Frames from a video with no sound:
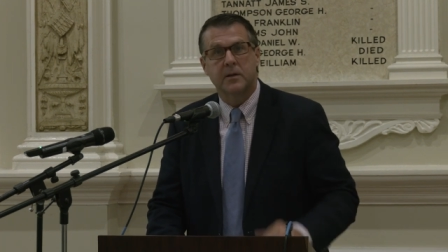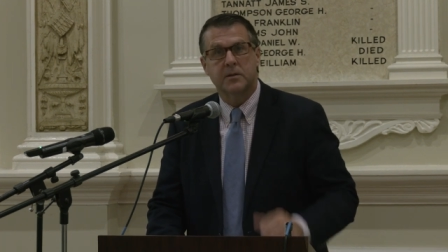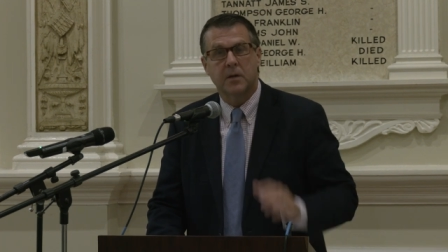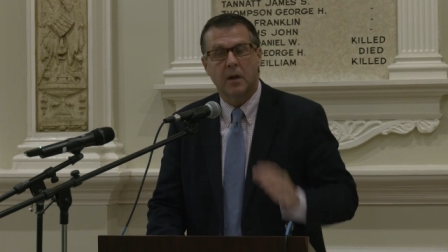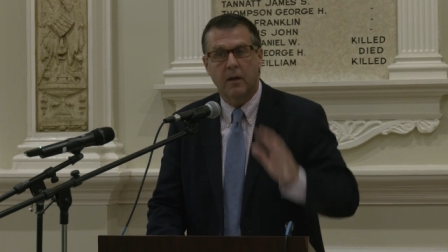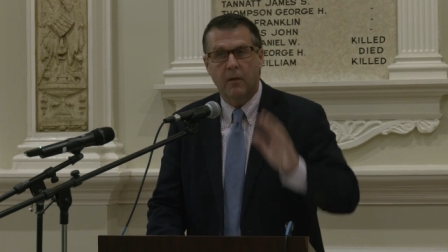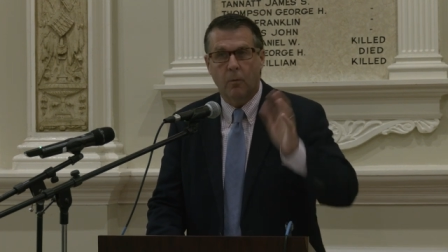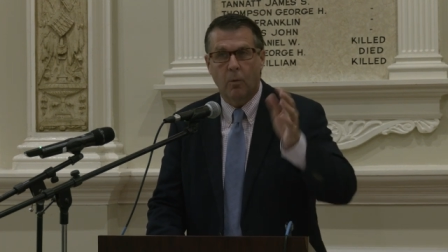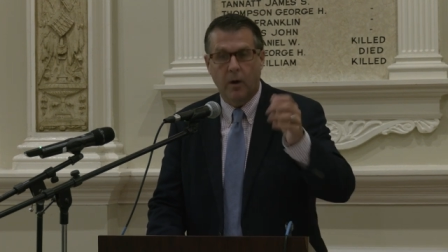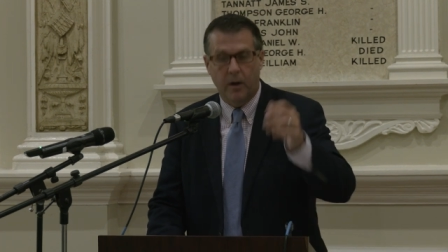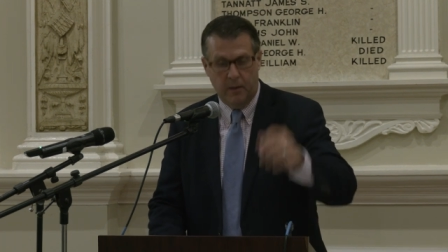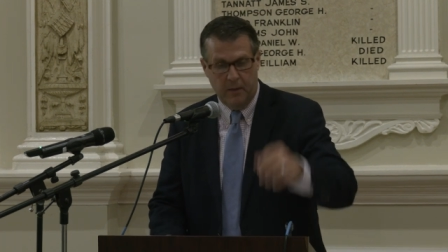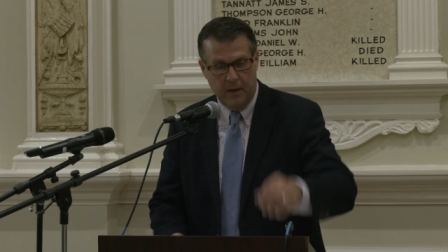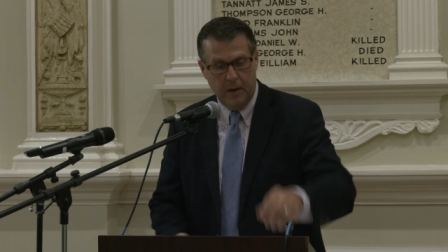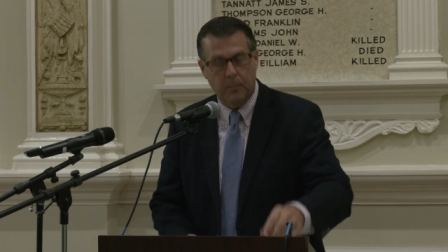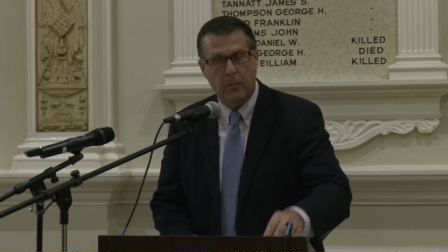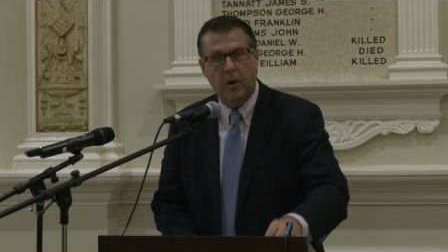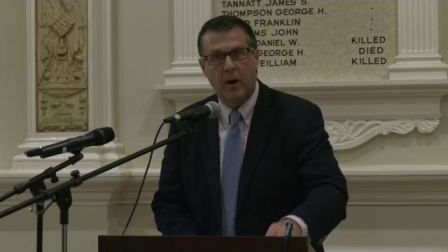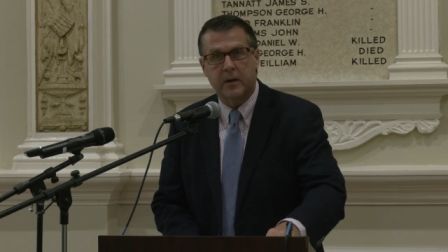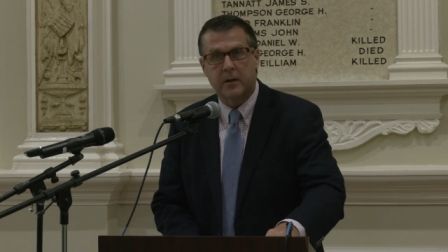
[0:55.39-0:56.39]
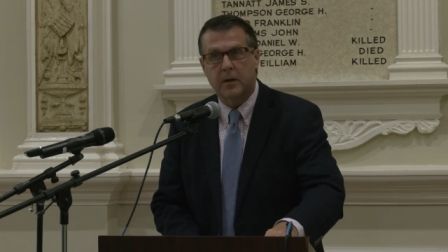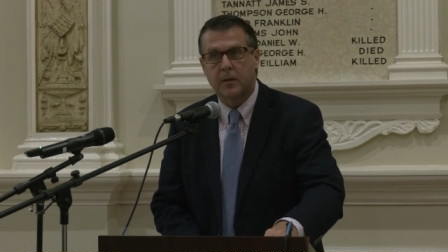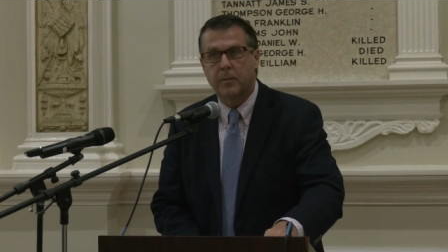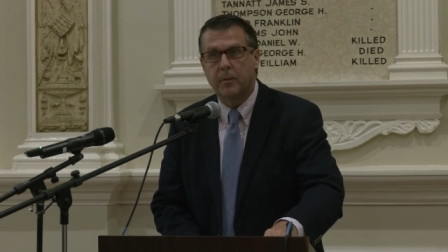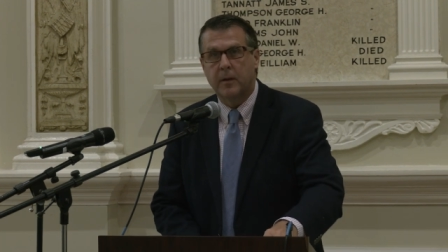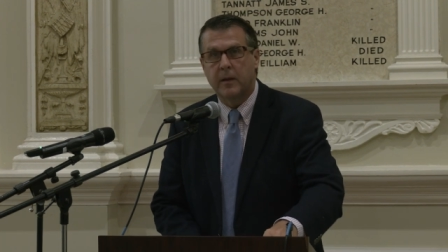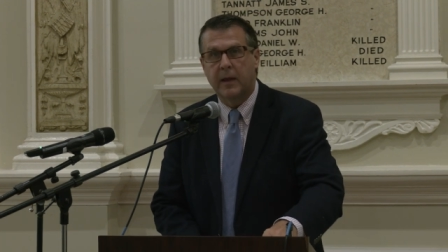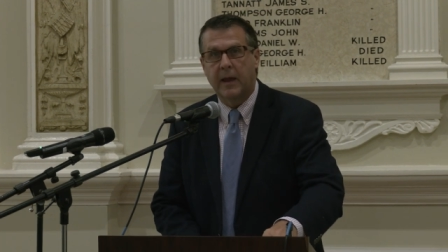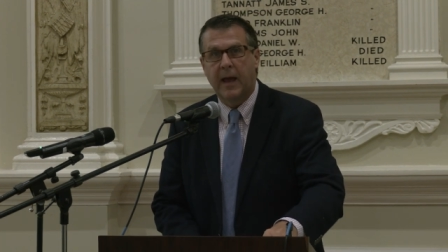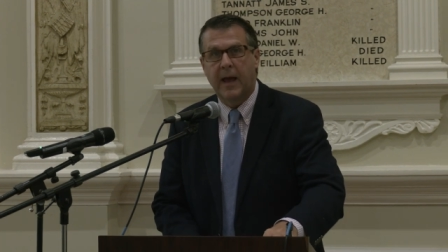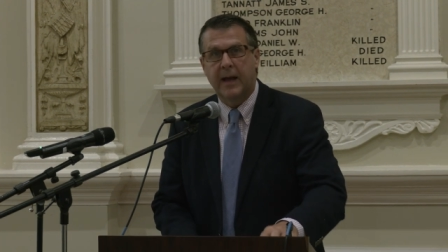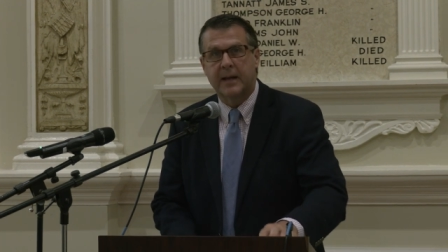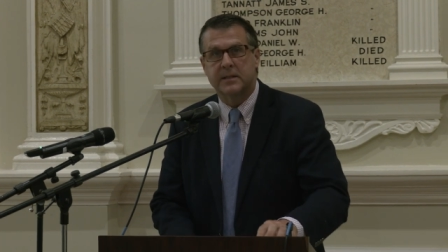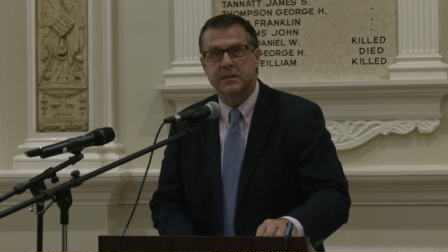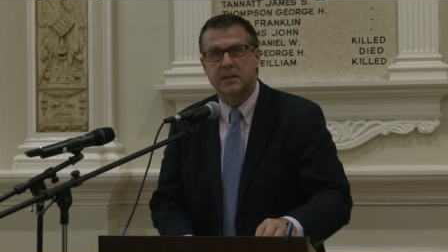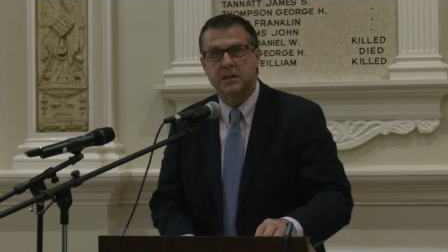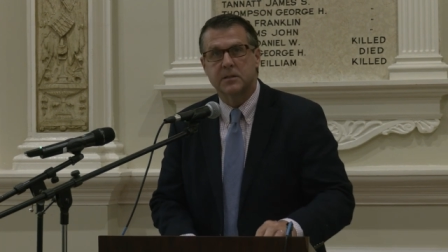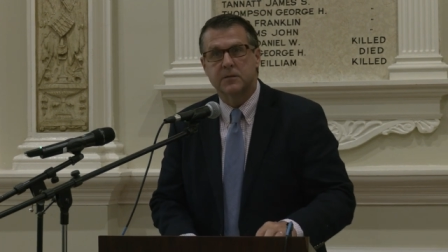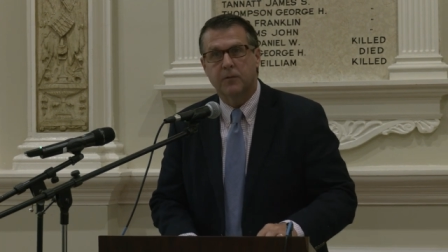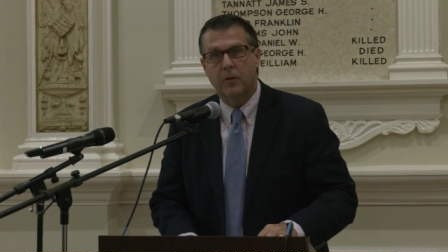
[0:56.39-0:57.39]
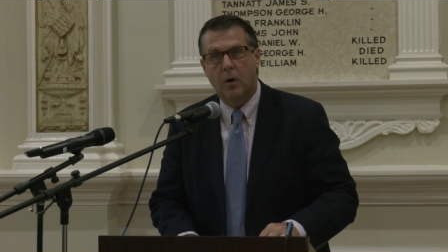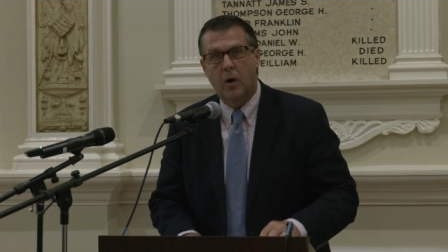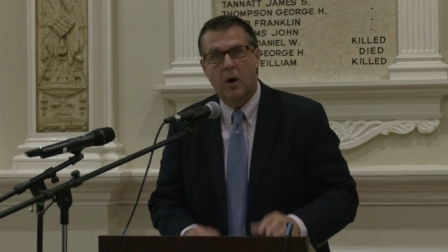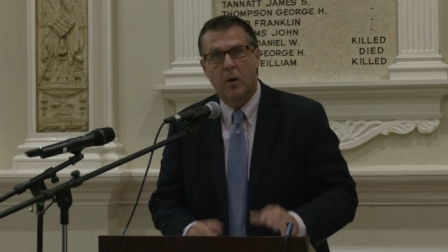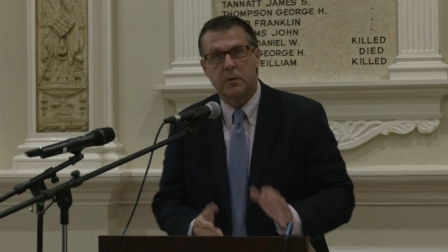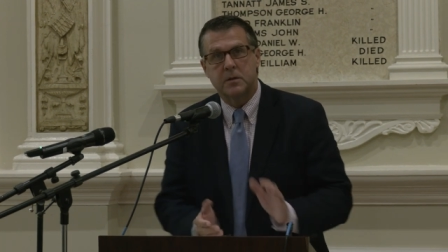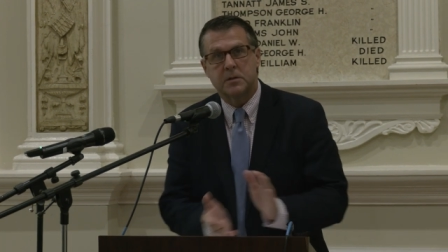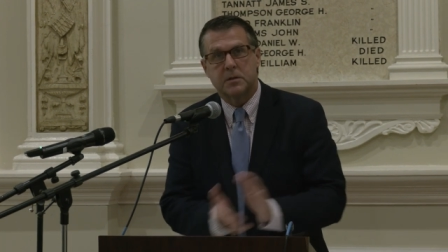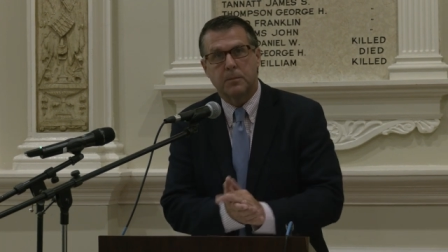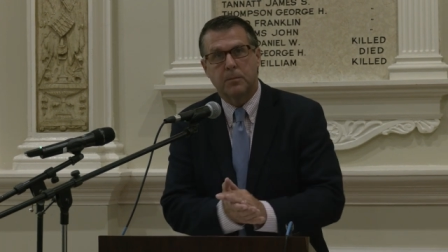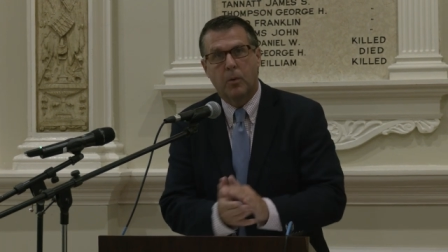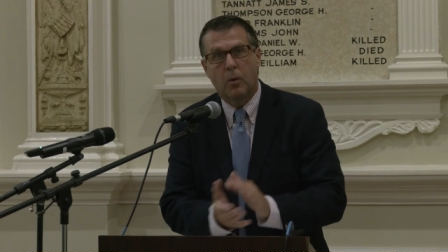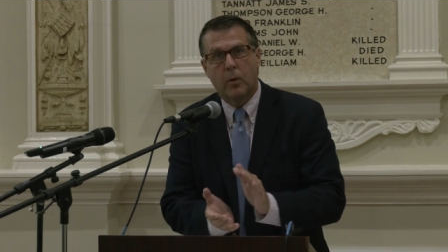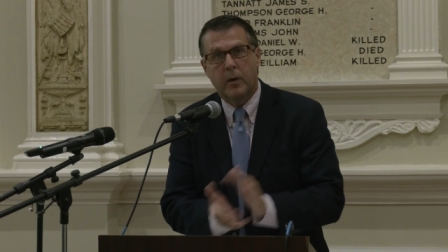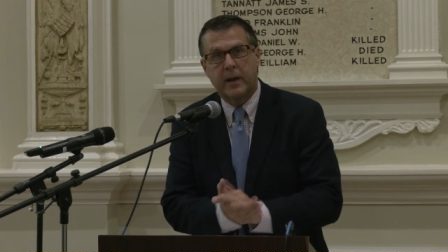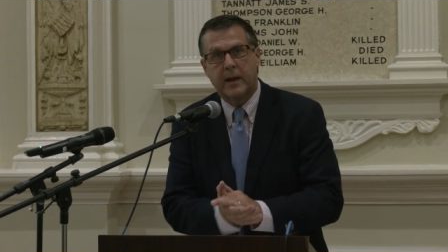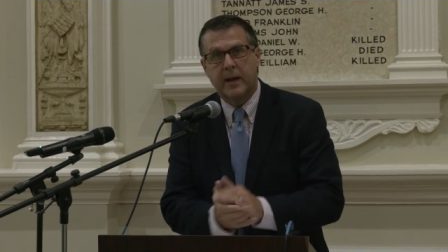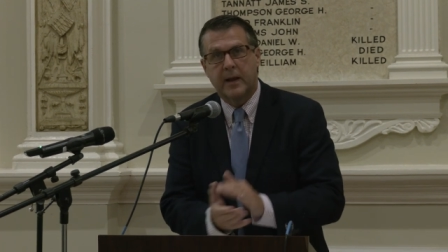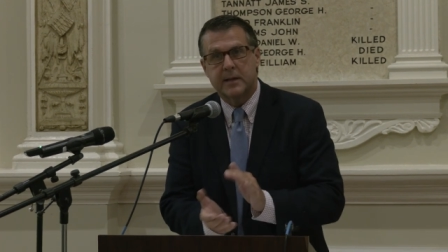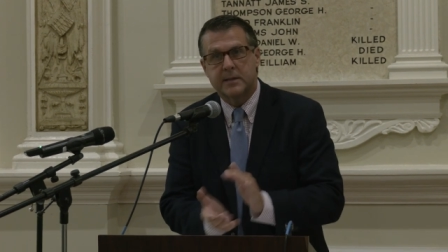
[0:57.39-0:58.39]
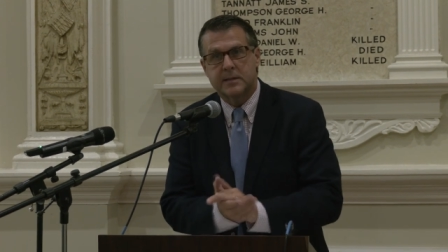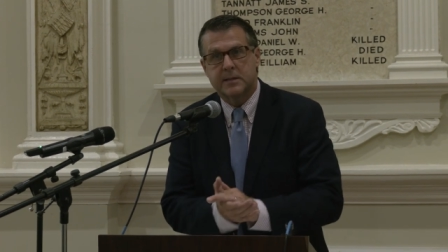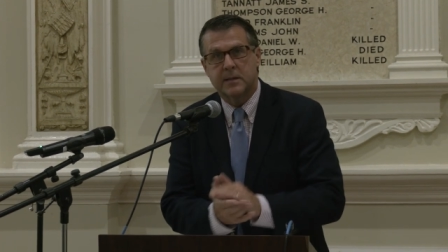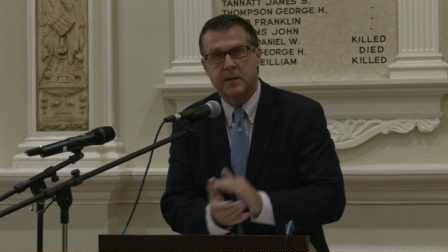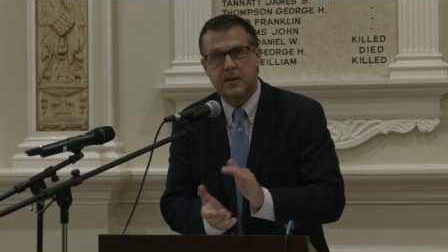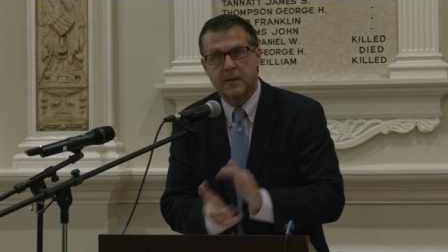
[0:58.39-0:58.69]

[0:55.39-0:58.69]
So I want to thank Brockton Community Access for always supporting us.